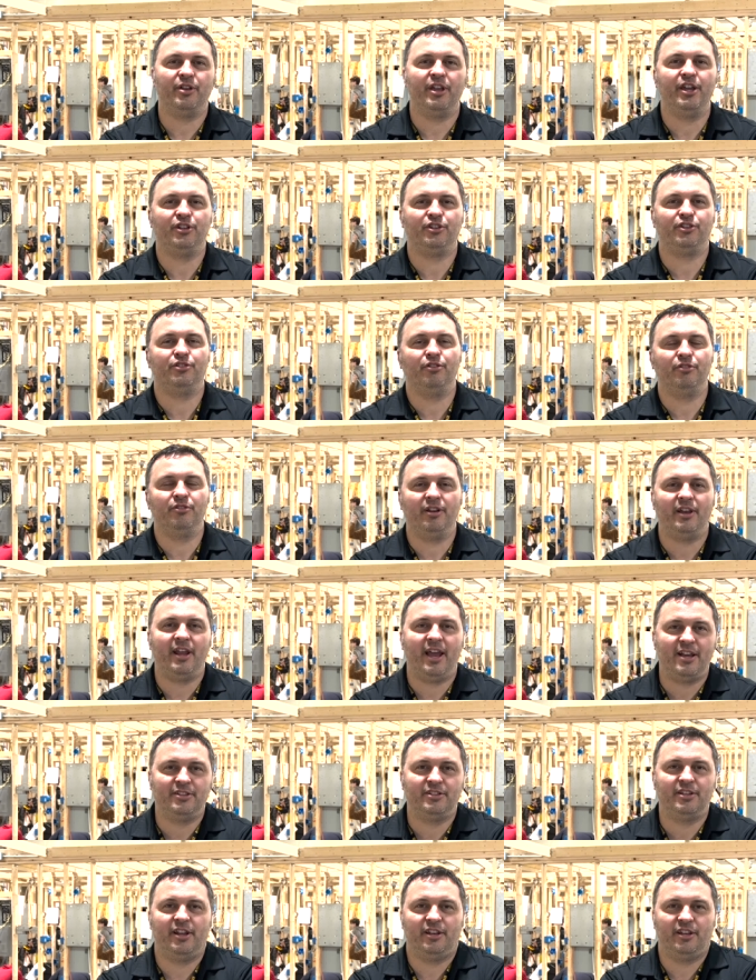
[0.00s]
each student
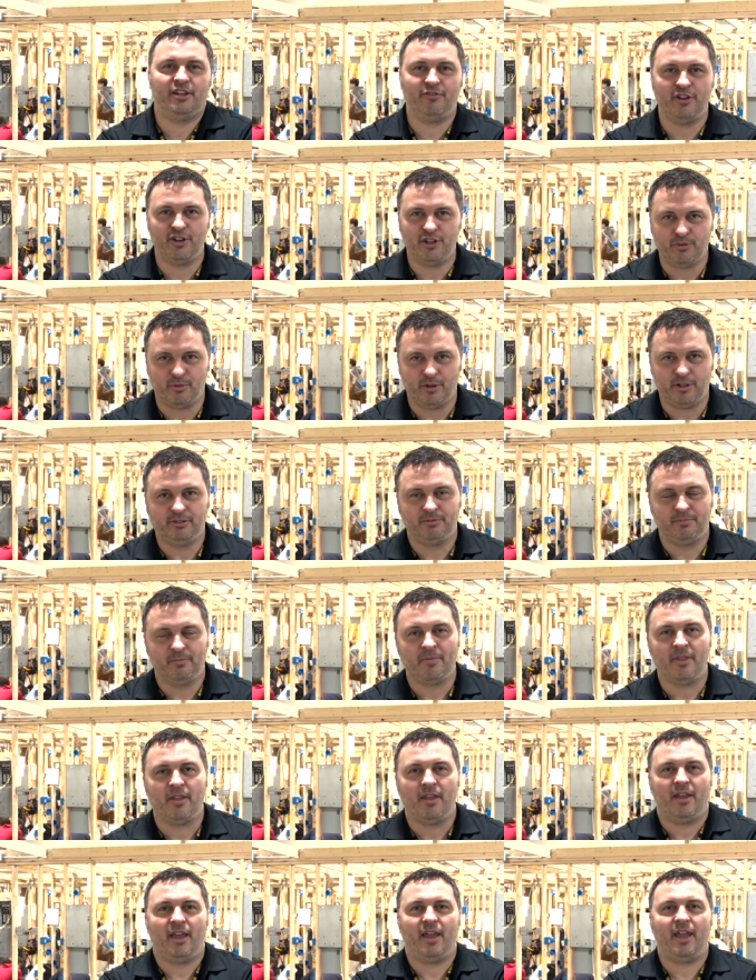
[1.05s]
as an individual.
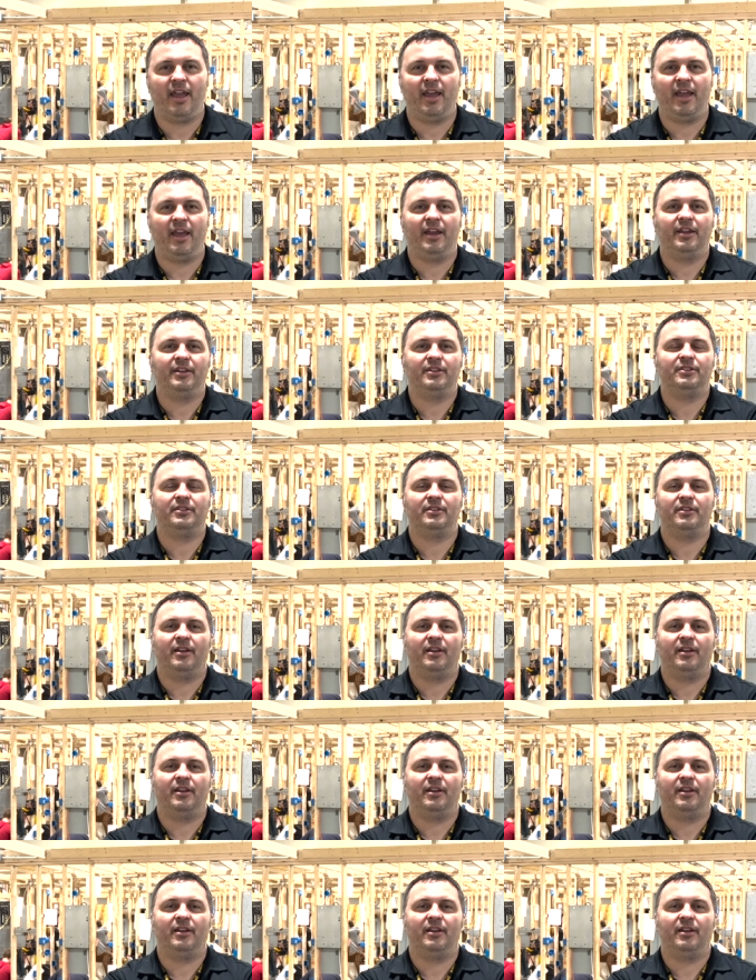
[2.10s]
And